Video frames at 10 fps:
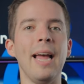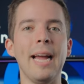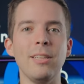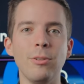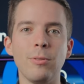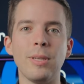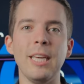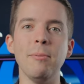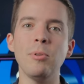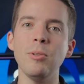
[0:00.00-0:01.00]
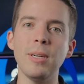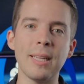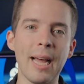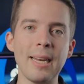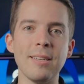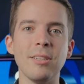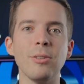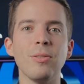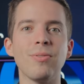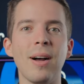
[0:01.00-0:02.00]
And you keep doing that until
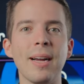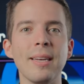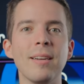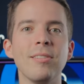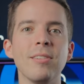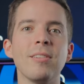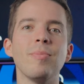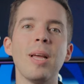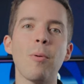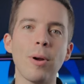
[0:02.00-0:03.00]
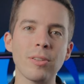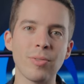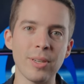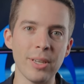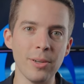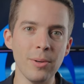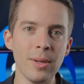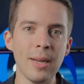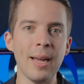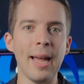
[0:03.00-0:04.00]
you find a system that works for you
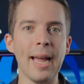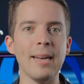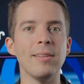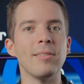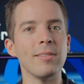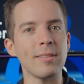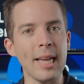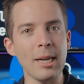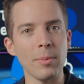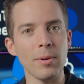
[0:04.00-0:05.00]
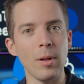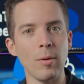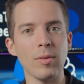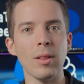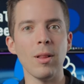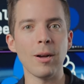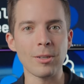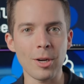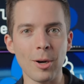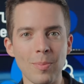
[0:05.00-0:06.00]
and is sustainable over the long term.